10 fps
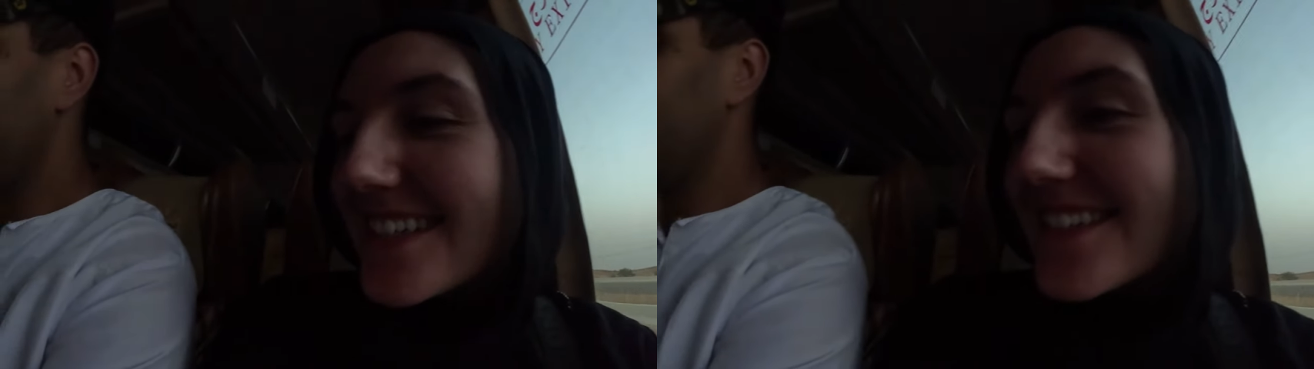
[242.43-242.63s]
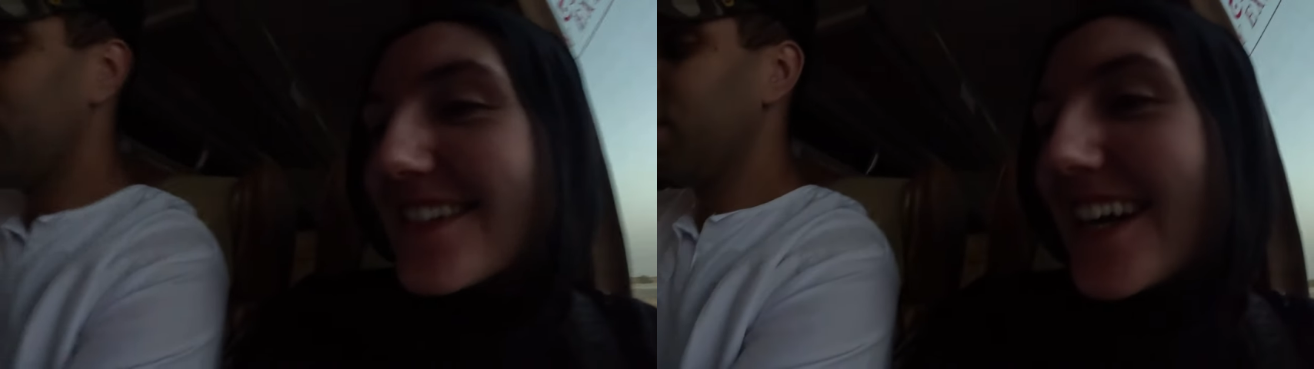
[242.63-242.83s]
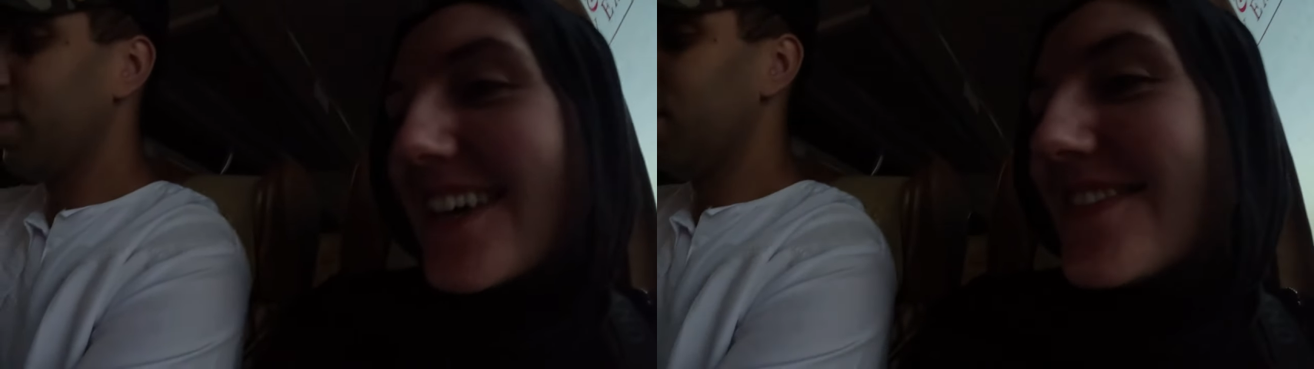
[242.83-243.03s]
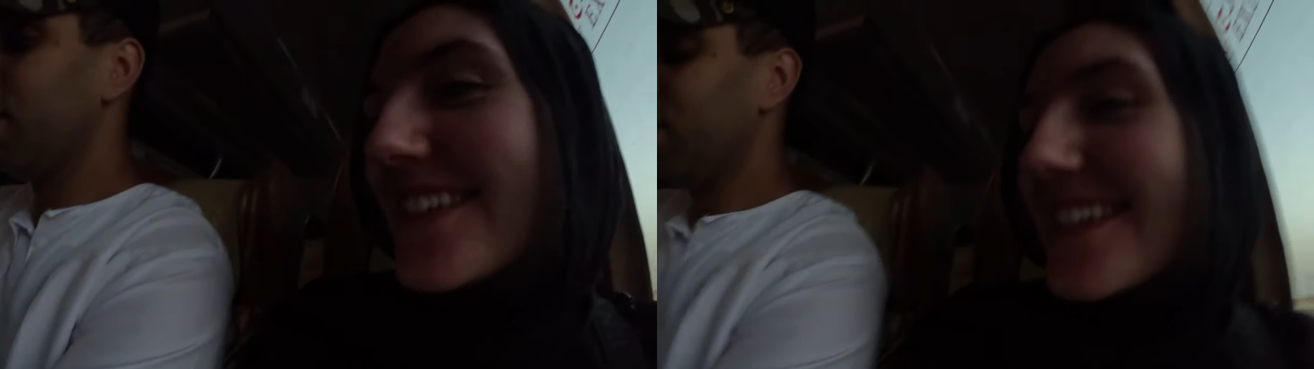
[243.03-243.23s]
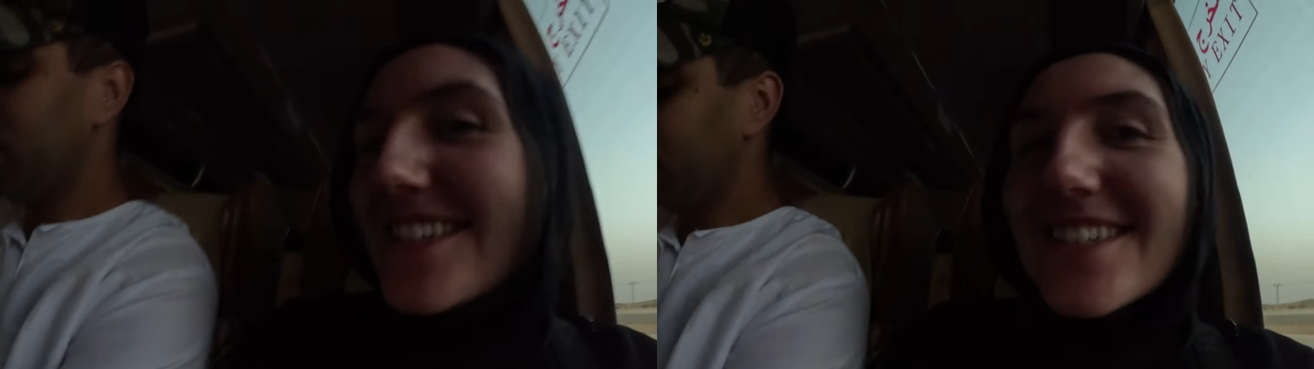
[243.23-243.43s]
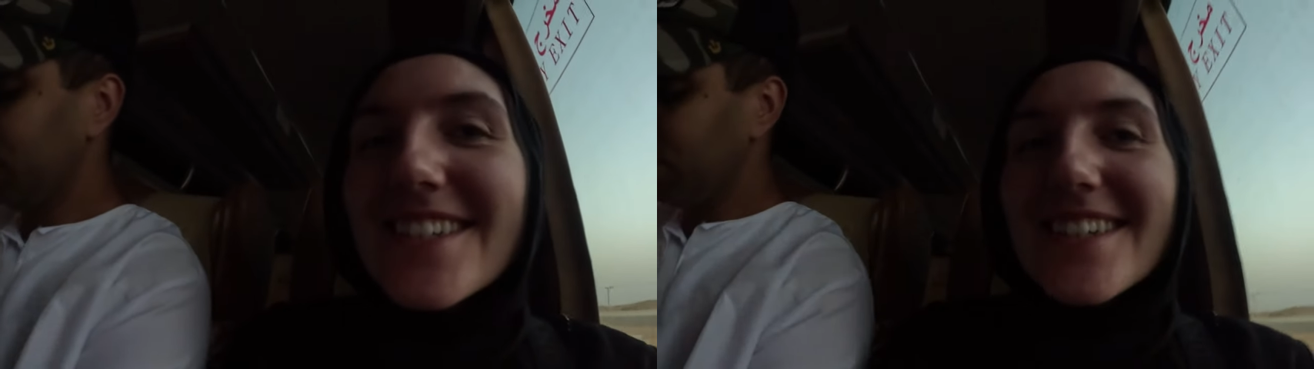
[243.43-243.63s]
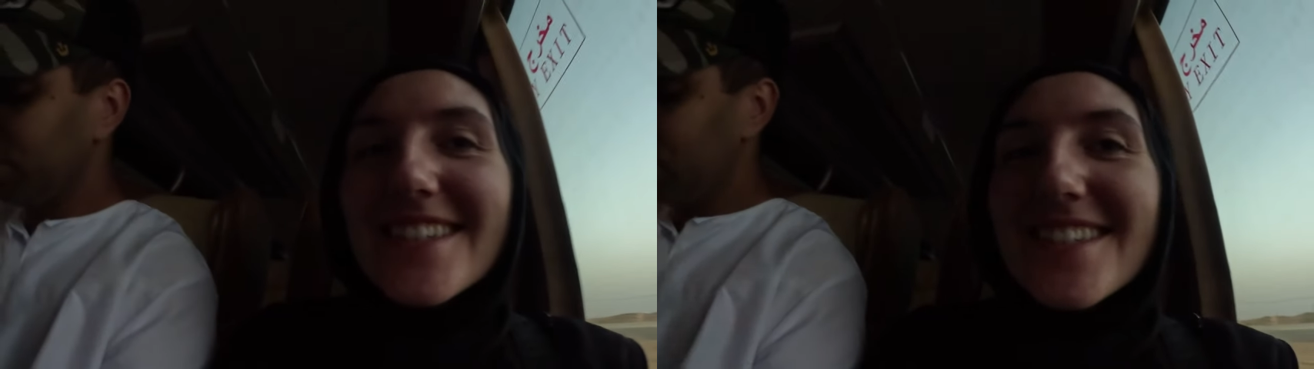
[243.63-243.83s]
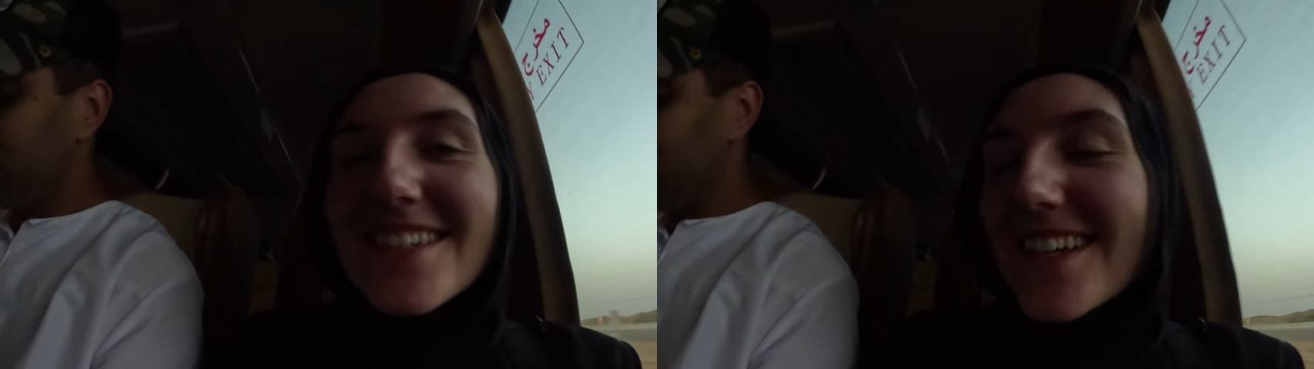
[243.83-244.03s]
So Hamza has
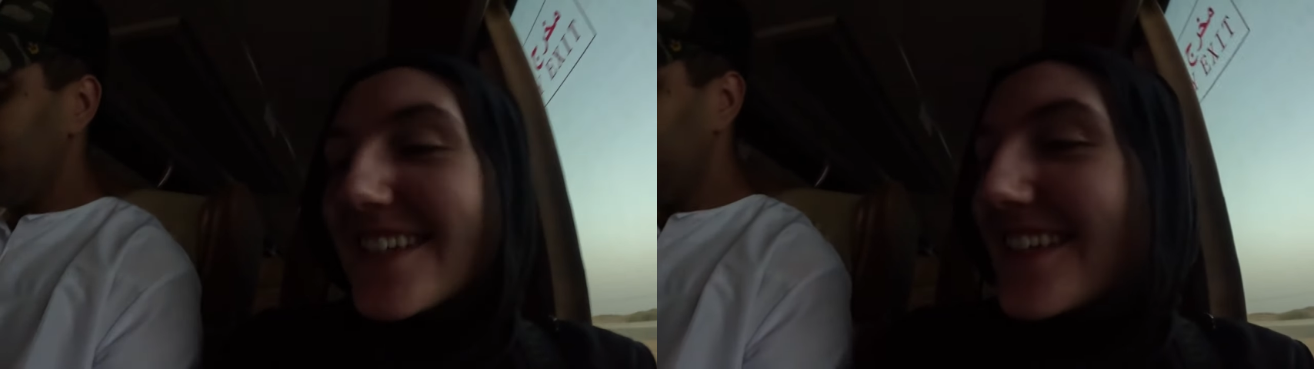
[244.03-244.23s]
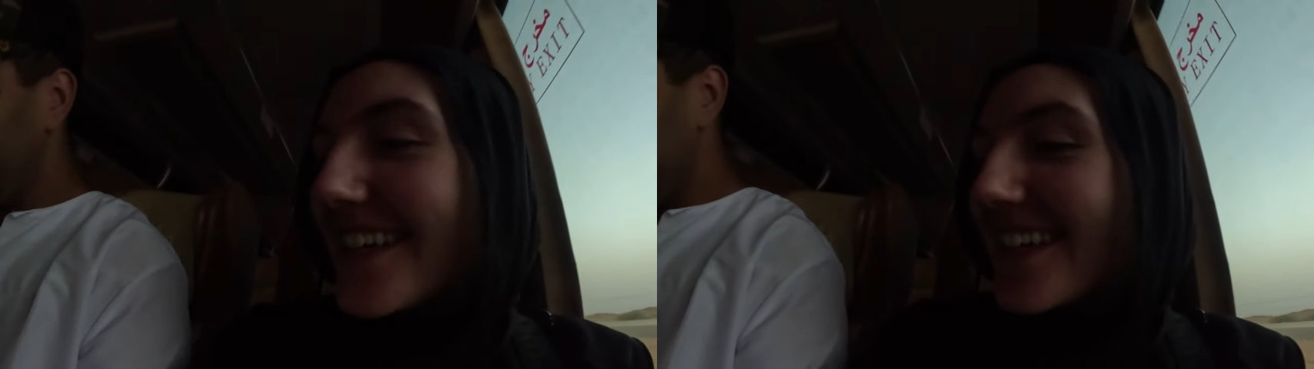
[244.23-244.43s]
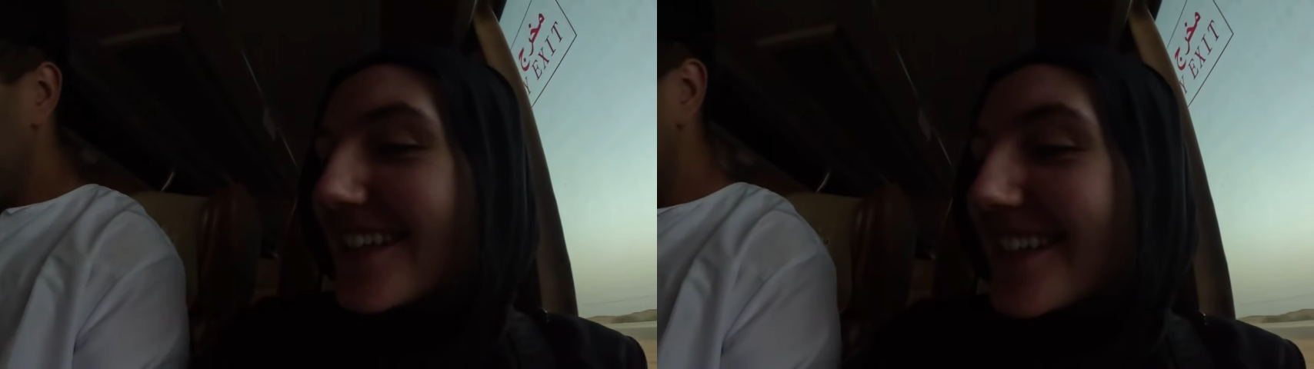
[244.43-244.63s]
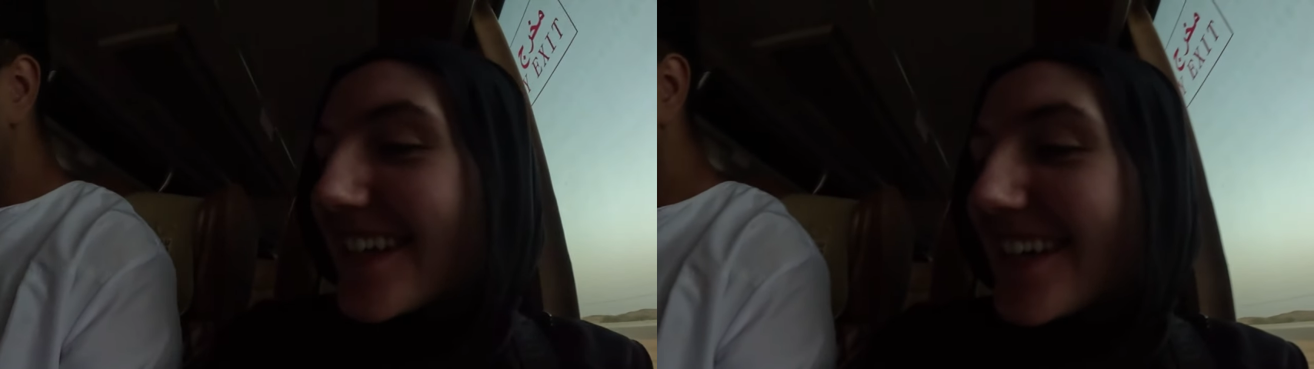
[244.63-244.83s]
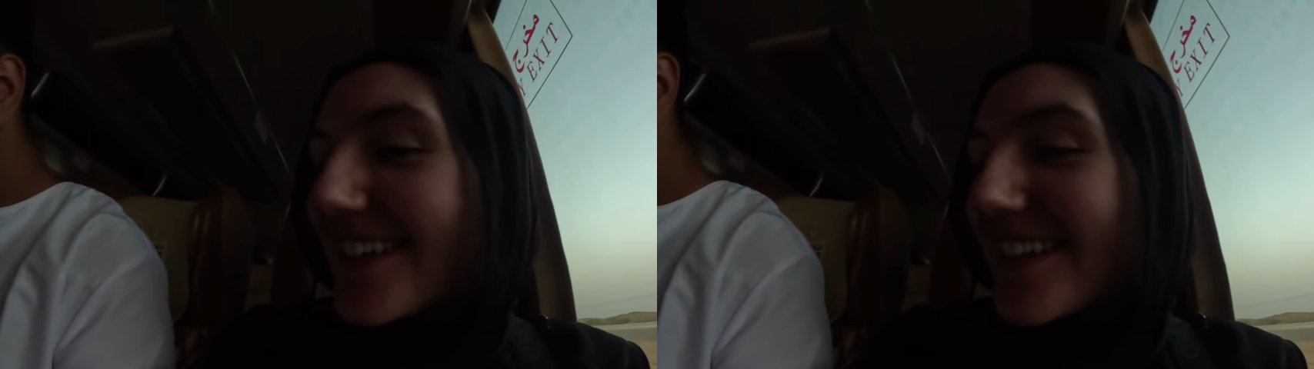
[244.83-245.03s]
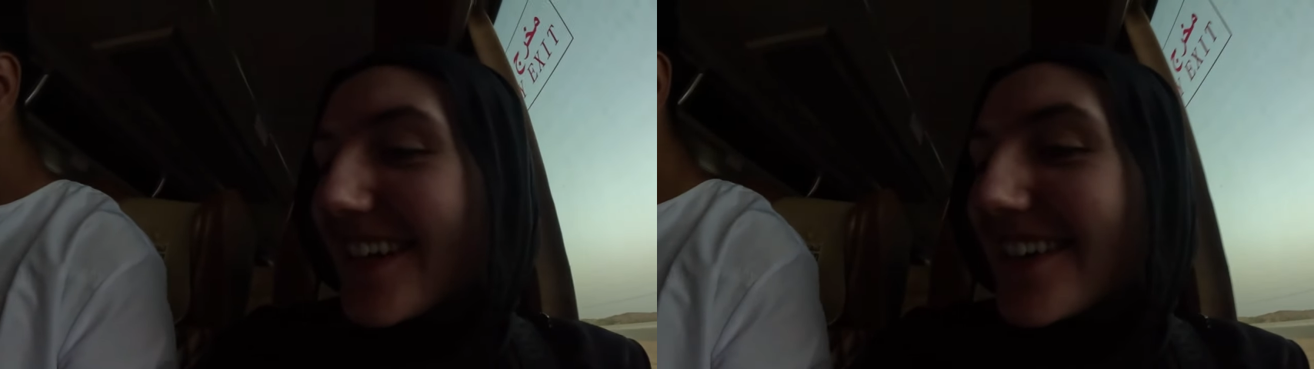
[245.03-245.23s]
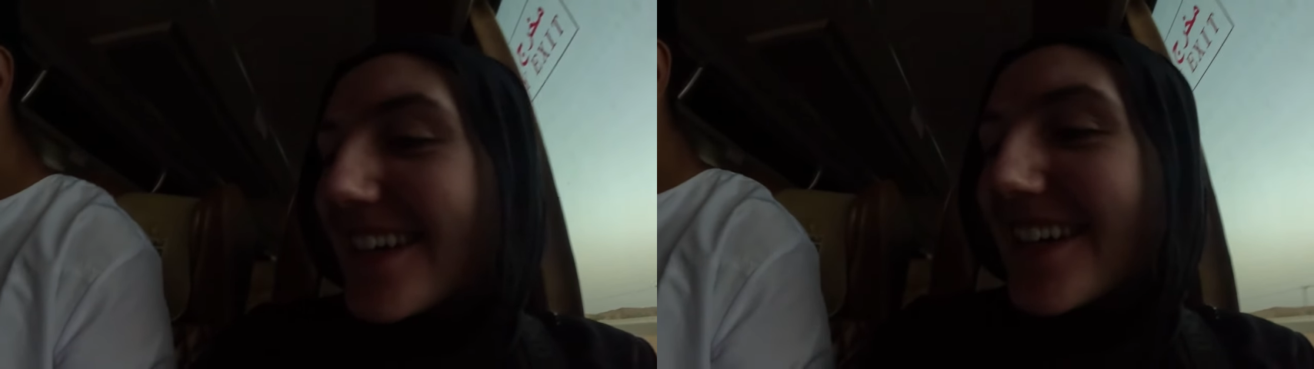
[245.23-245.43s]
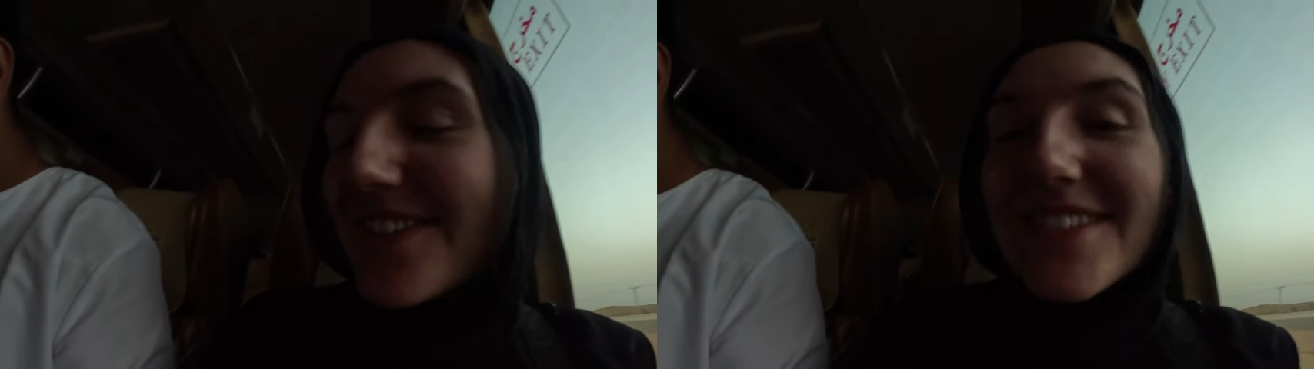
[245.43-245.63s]
just taken down
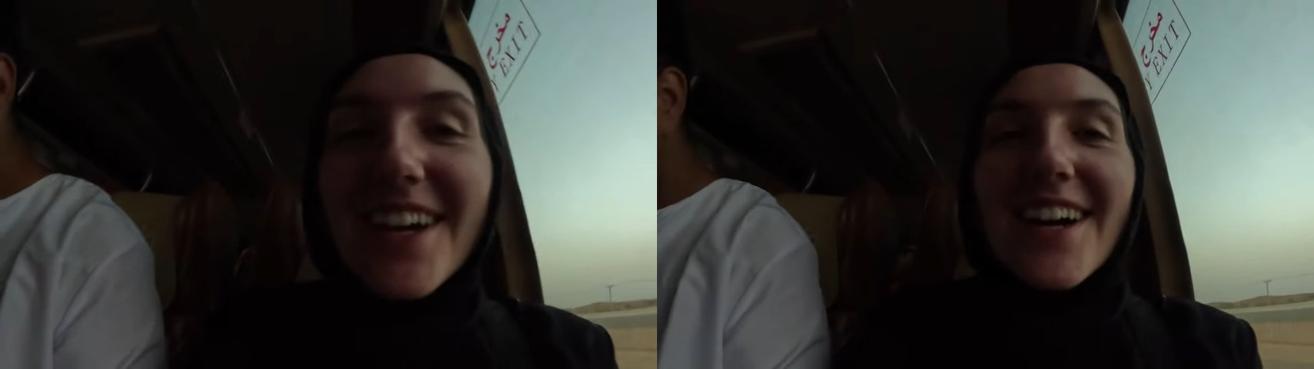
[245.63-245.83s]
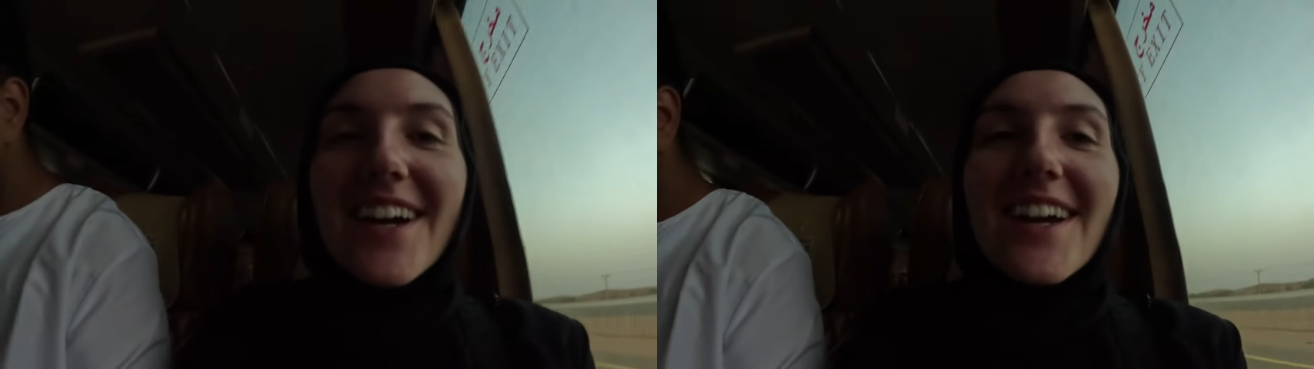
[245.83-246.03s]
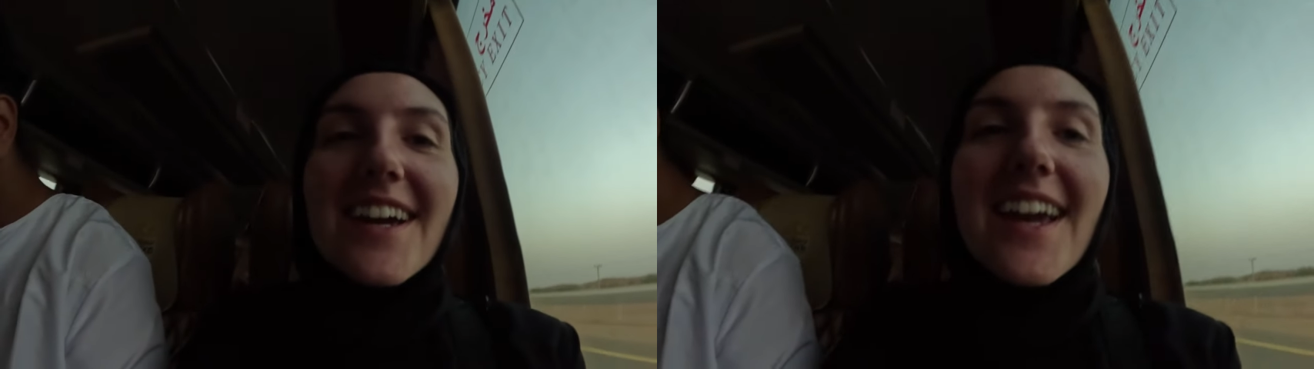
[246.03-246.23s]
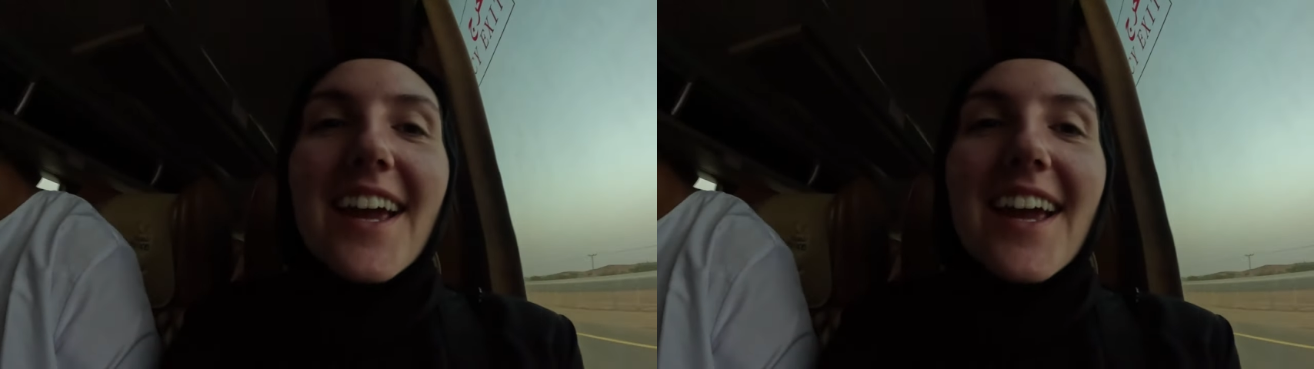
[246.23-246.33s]
our iftar,